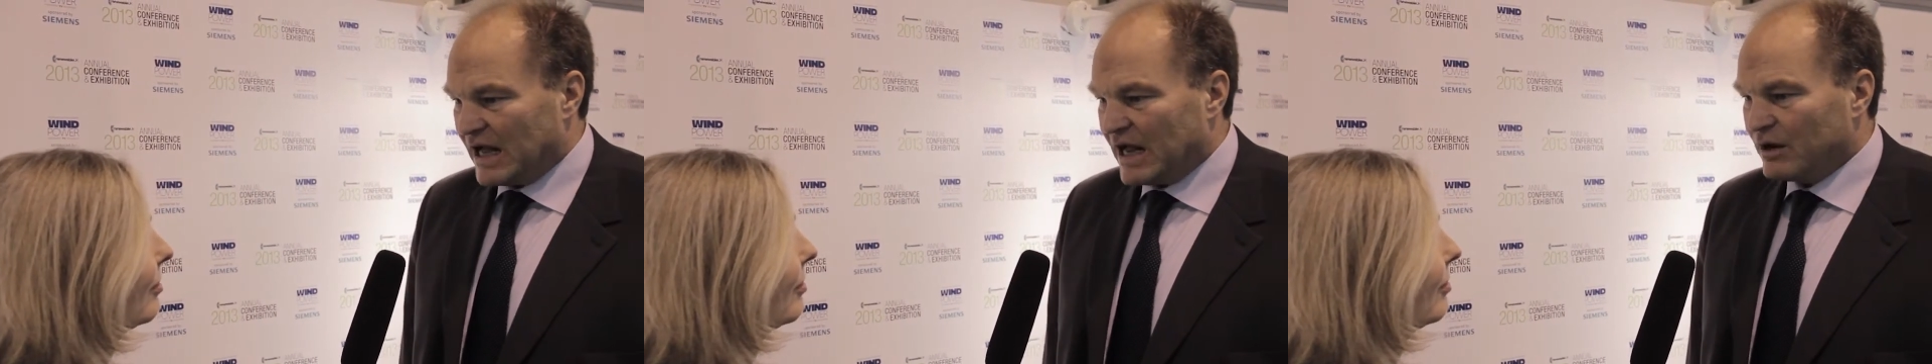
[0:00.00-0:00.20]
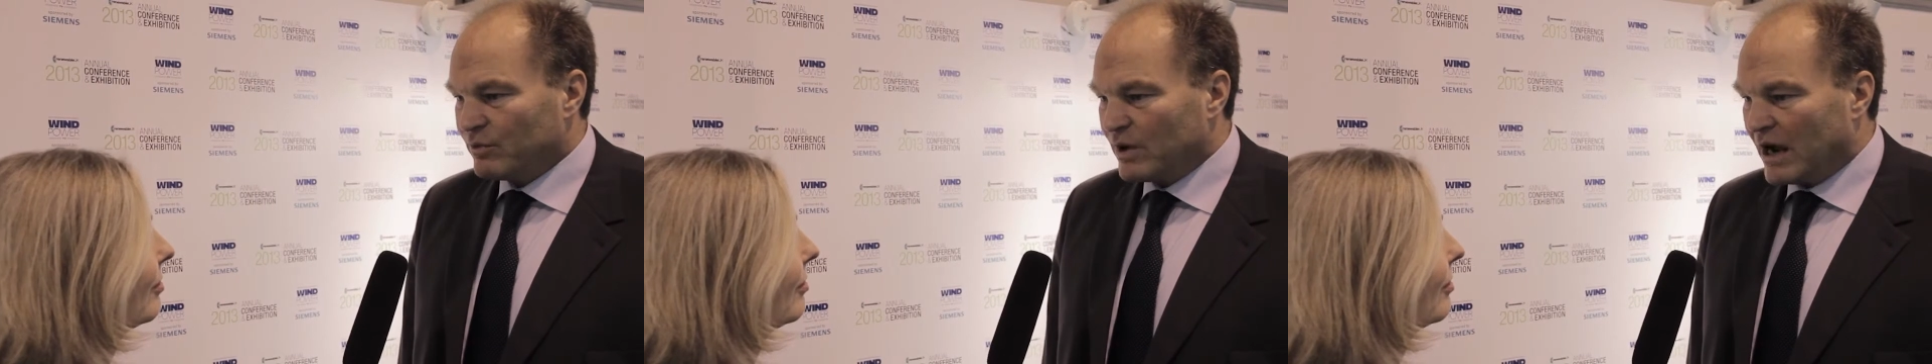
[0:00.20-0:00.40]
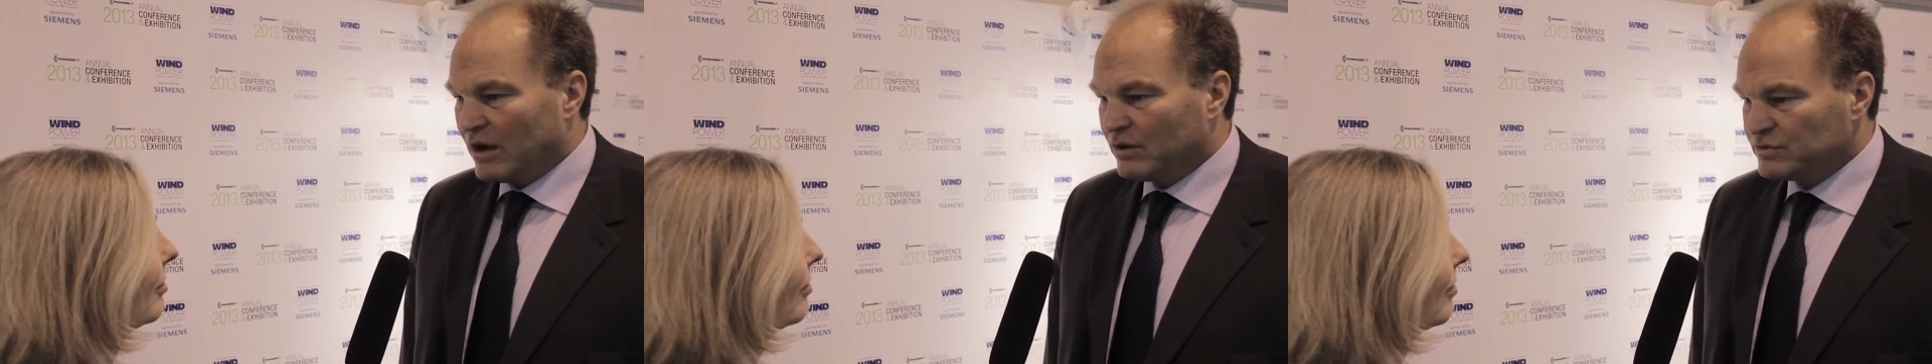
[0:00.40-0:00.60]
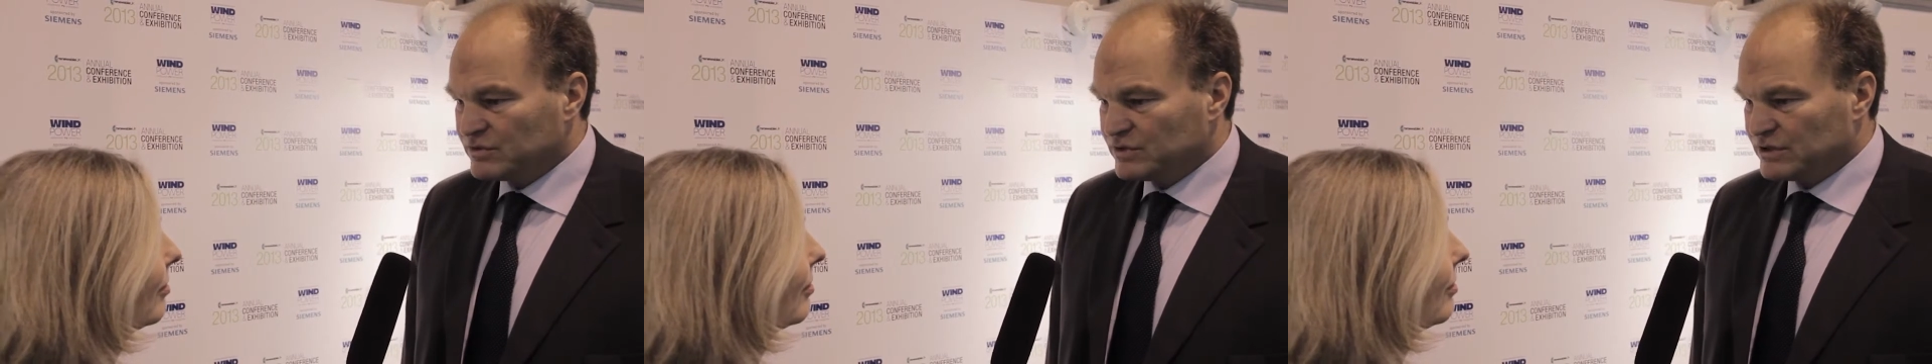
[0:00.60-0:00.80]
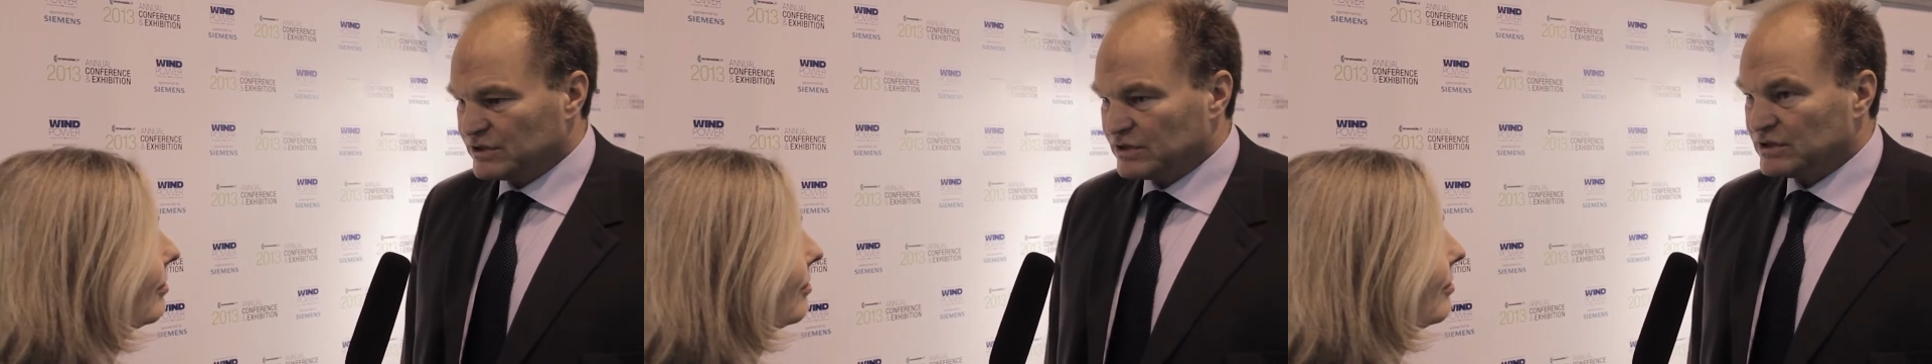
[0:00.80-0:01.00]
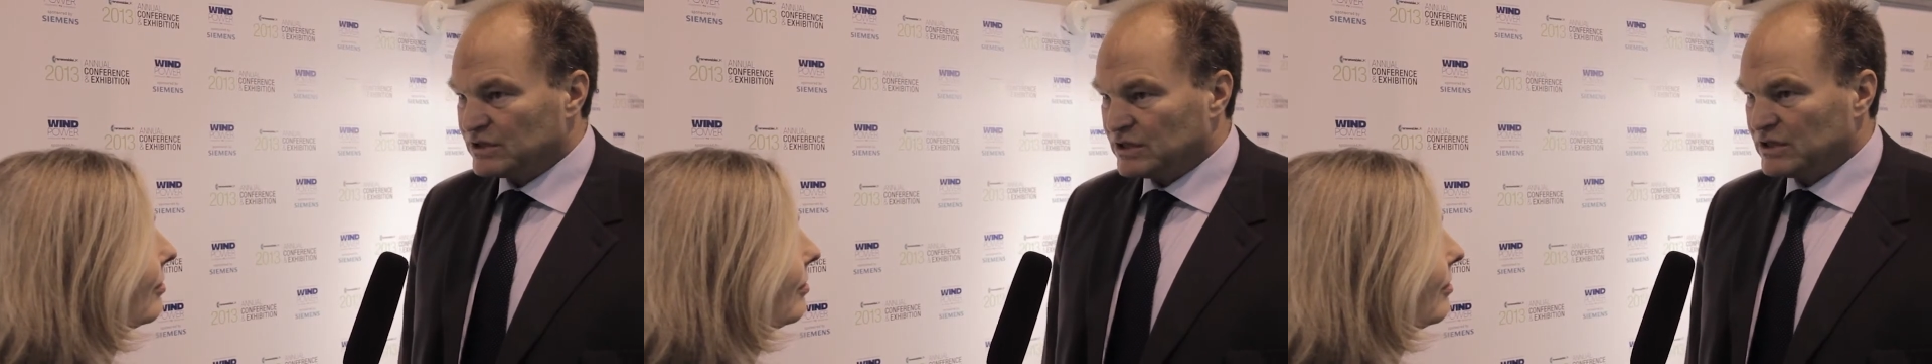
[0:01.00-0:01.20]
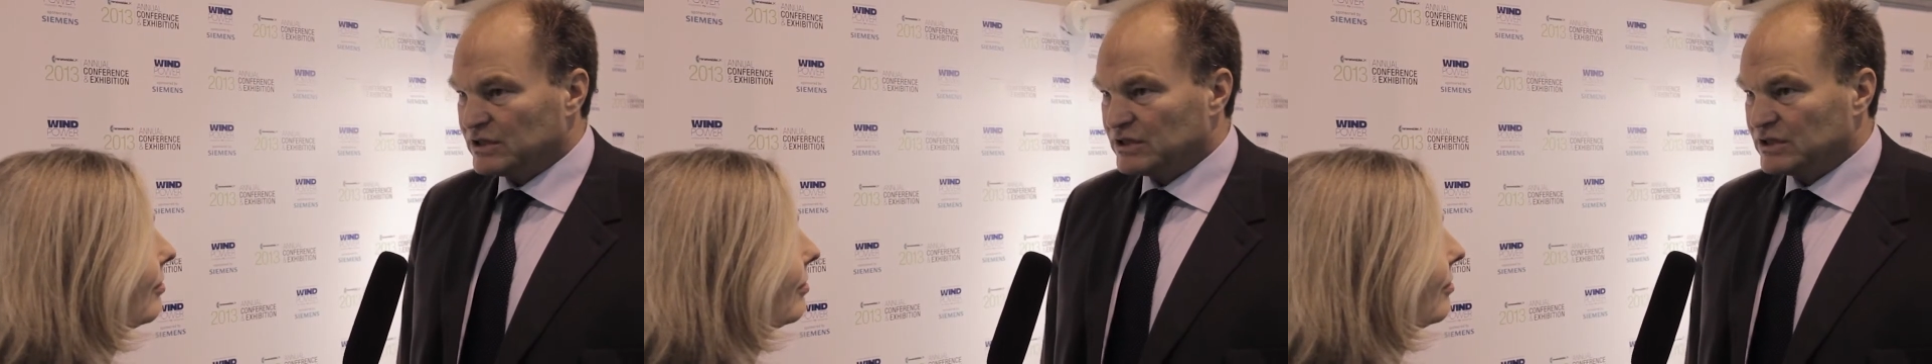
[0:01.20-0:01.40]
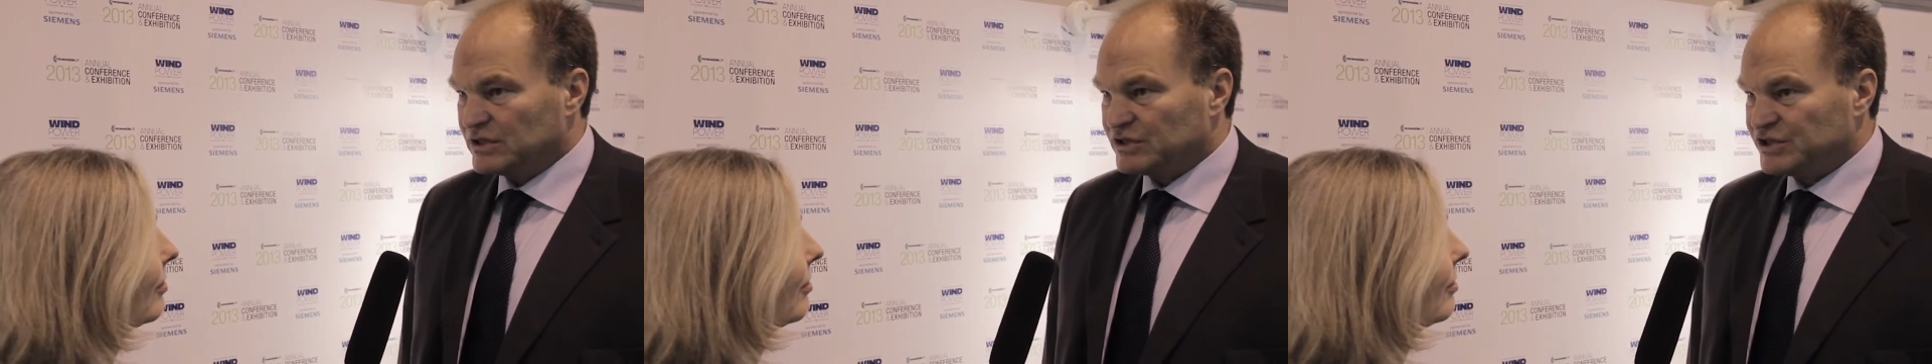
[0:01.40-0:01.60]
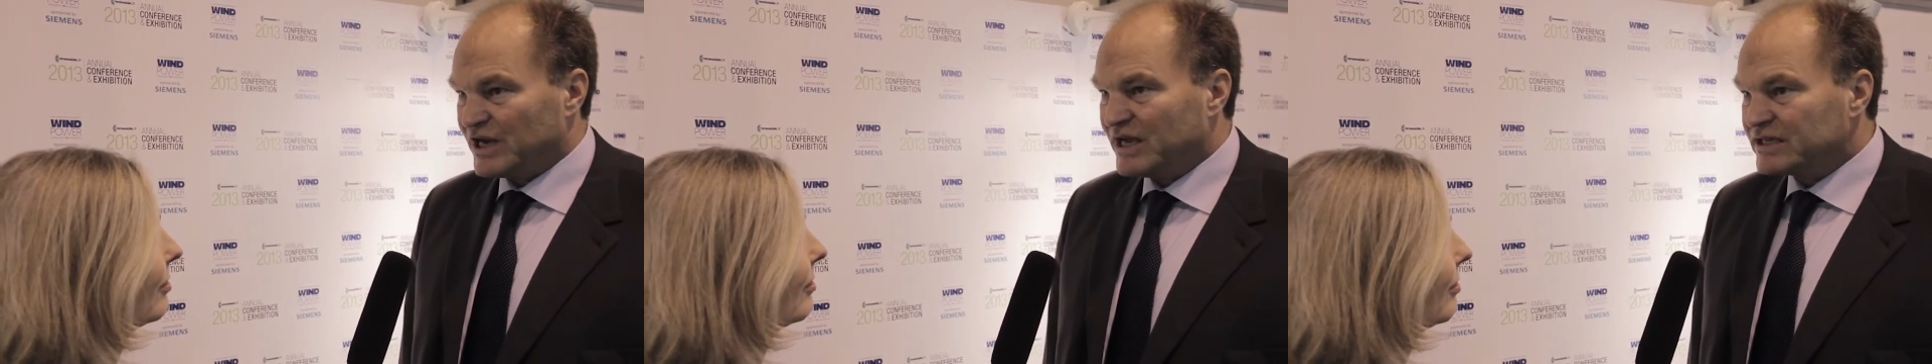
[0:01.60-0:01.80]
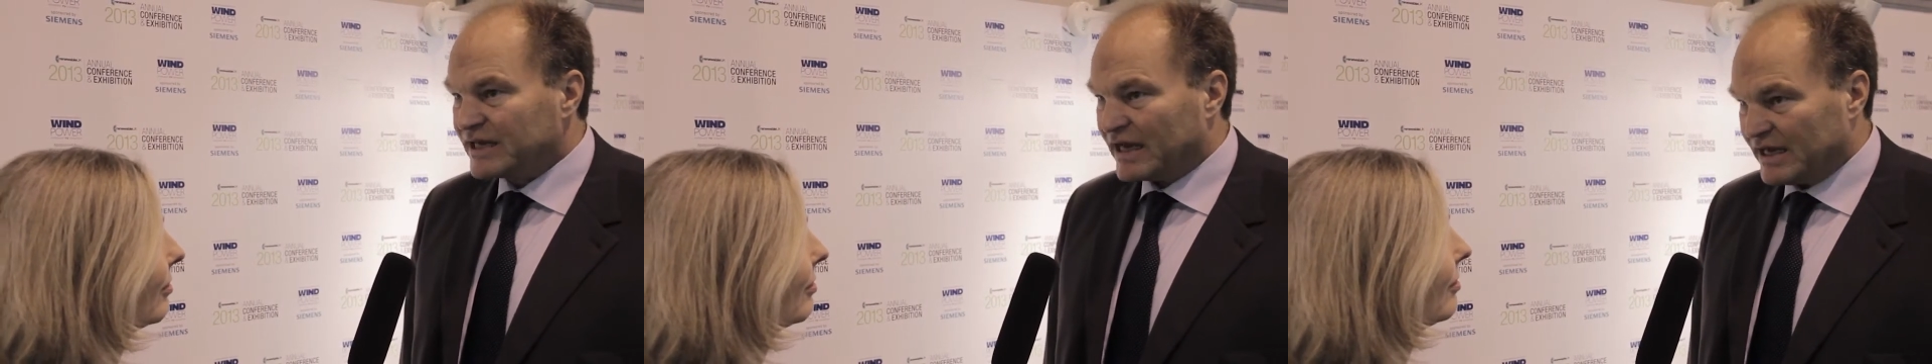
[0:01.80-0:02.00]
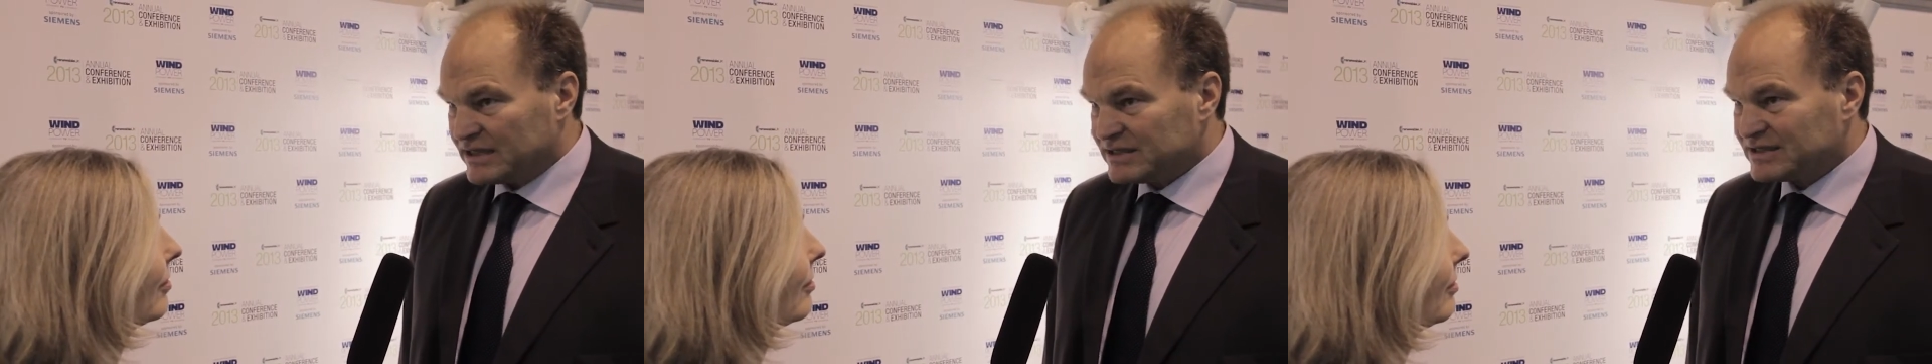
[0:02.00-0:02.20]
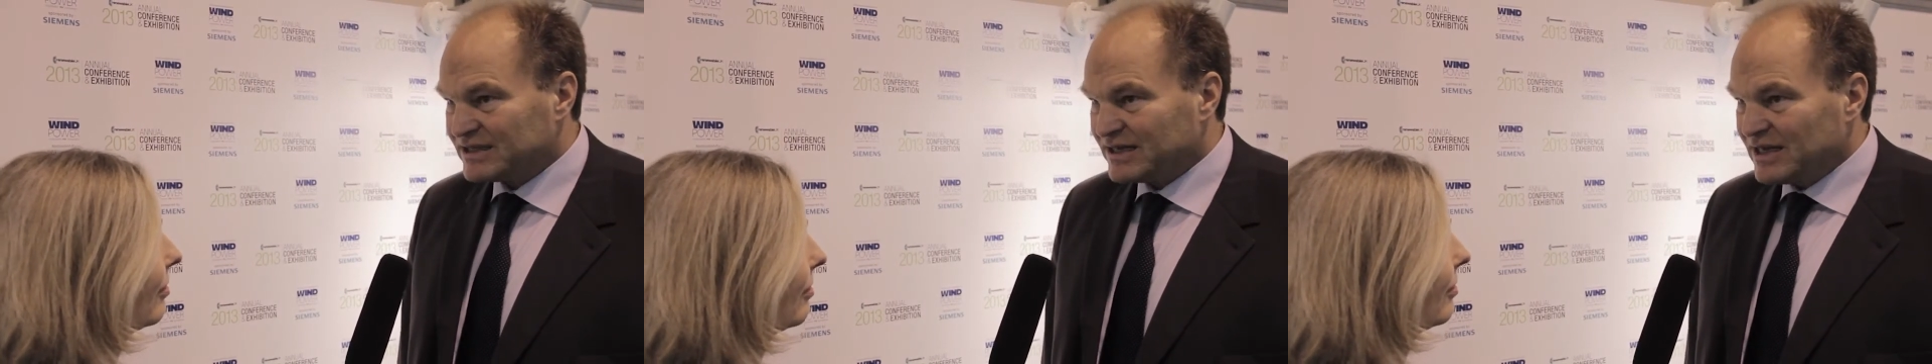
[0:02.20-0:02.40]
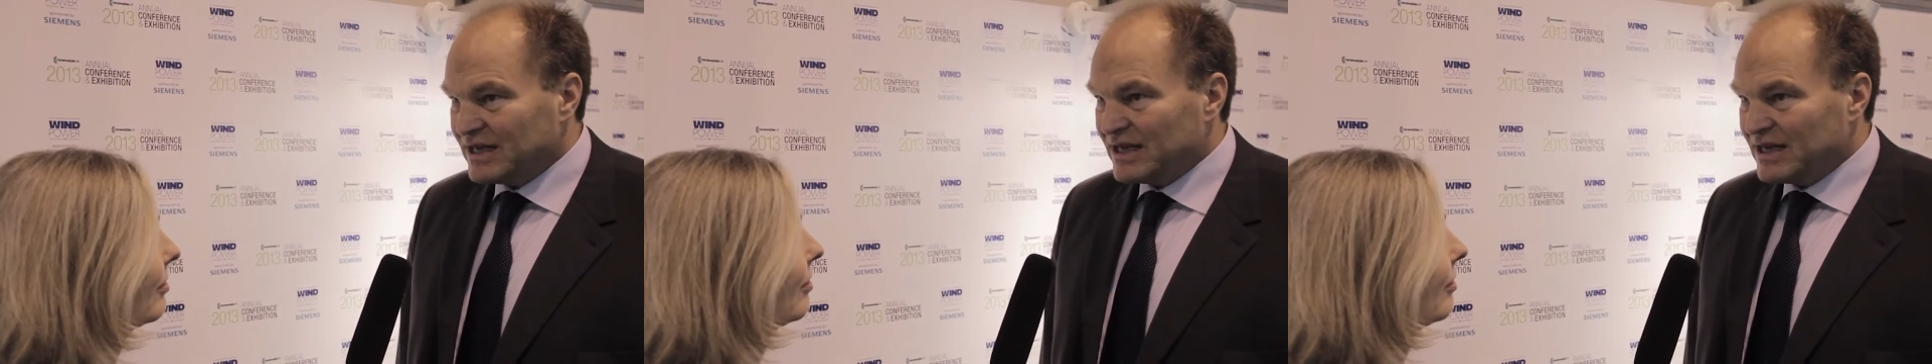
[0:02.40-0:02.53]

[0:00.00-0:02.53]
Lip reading: around shale gas,